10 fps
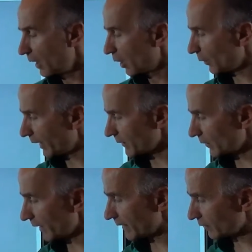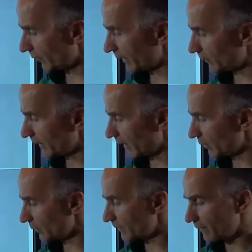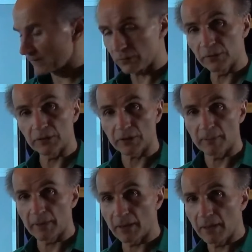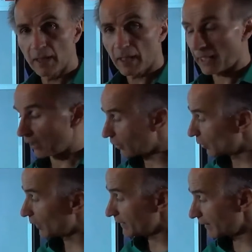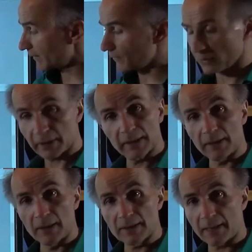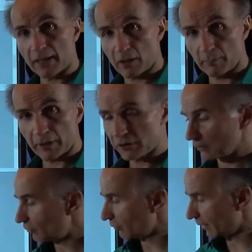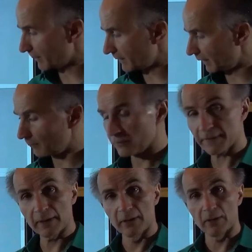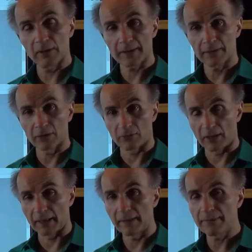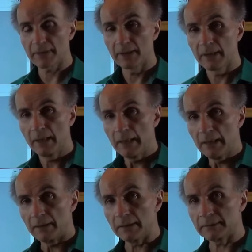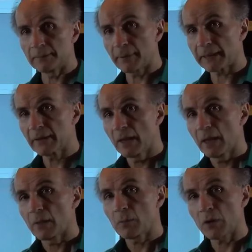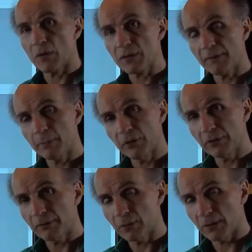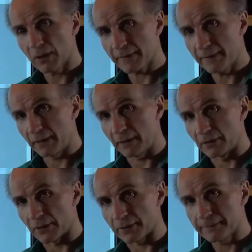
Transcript: Okay, so that's great. We can use this to determine how noisy the circuit is and how much it corrupts the input signal as it arrives. But we also have a point of curiosity here.